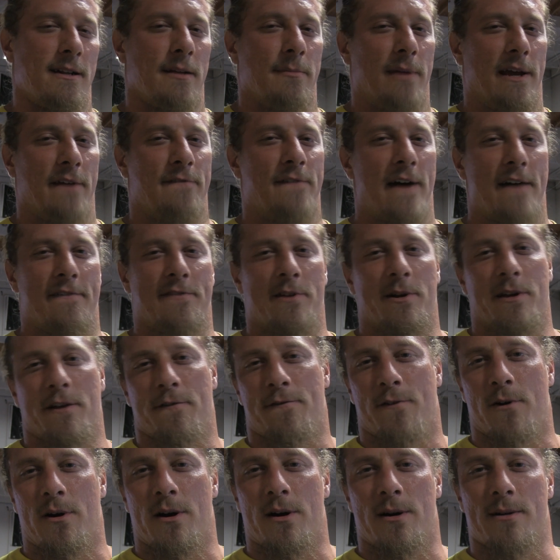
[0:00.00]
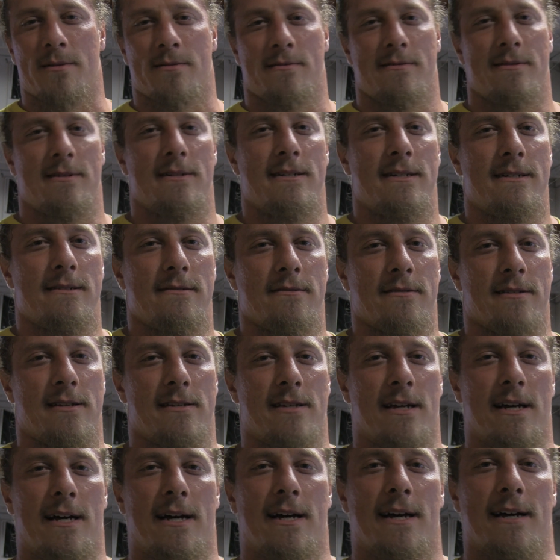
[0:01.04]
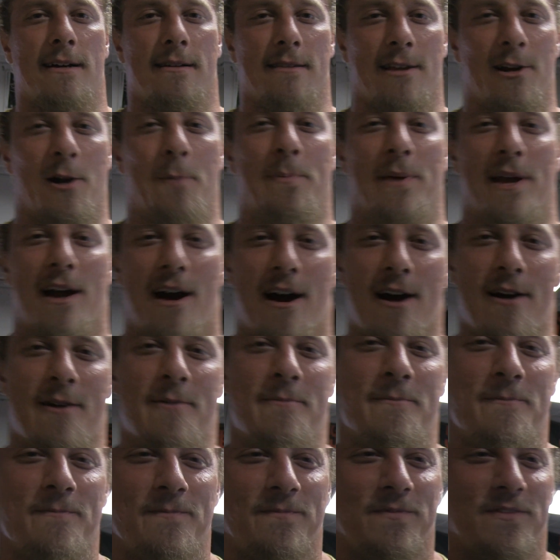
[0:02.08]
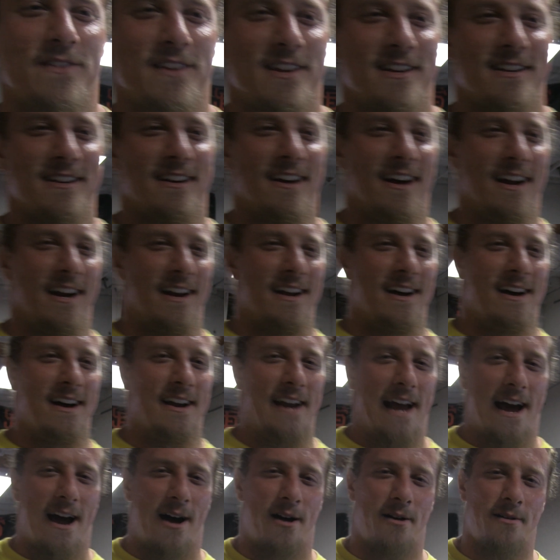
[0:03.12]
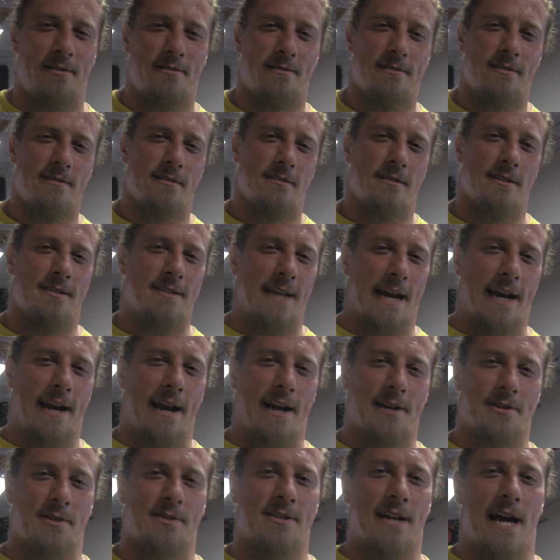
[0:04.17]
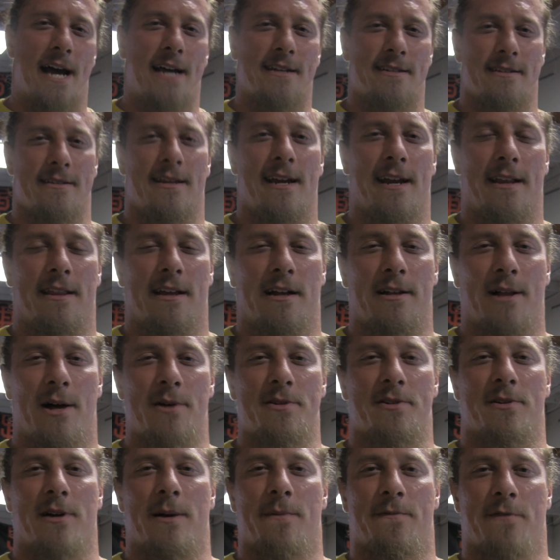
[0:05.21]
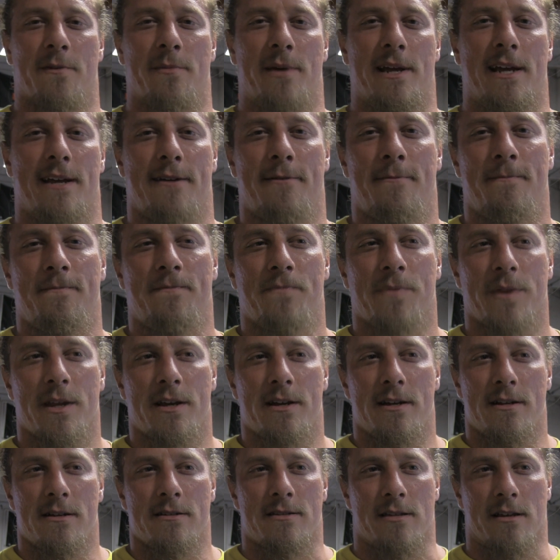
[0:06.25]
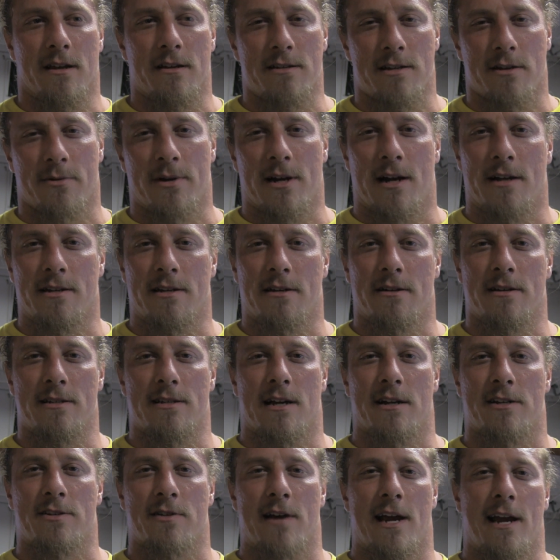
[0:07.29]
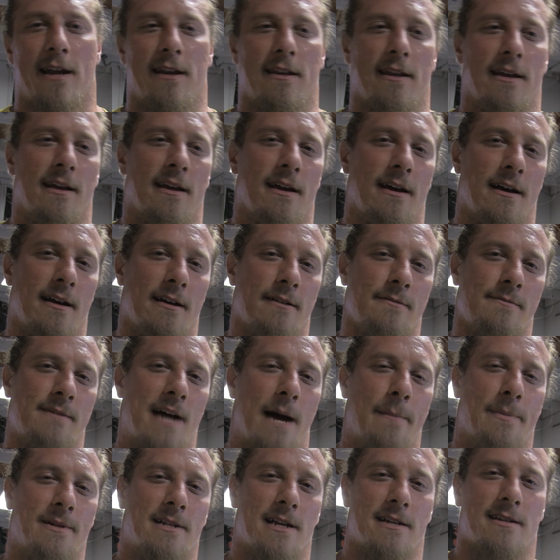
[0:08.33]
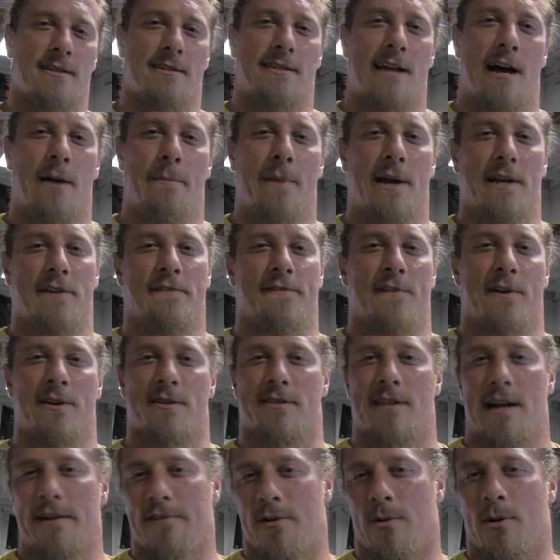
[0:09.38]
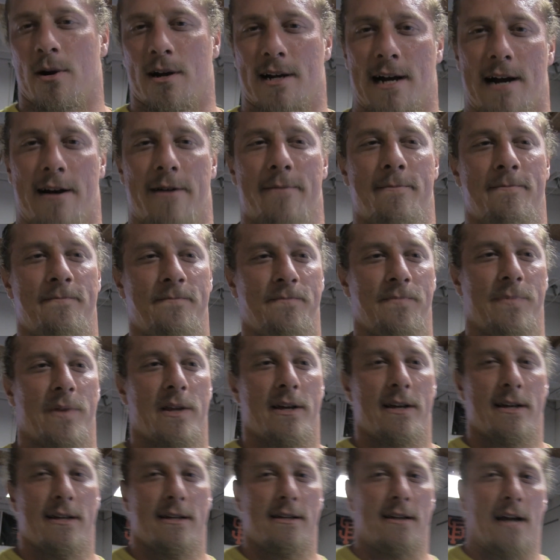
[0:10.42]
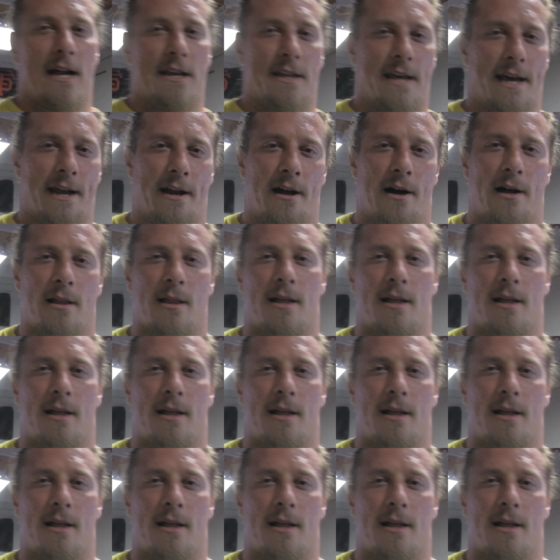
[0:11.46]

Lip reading: made 534, a little PR. And now the second exercise is hitting the close grip for me. So usually what I'll do is I'll train the competition style bench first every workout, and then